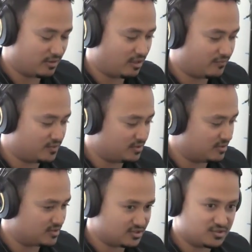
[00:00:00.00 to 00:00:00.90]
Uh, I've done
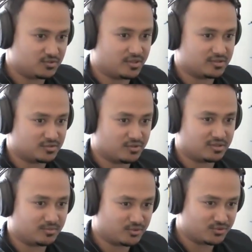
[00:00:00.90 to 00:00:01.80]
assistant directing,
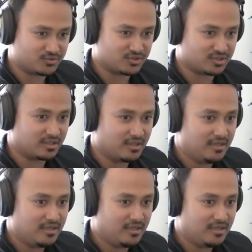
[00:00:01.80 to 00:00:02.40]
directing, producing,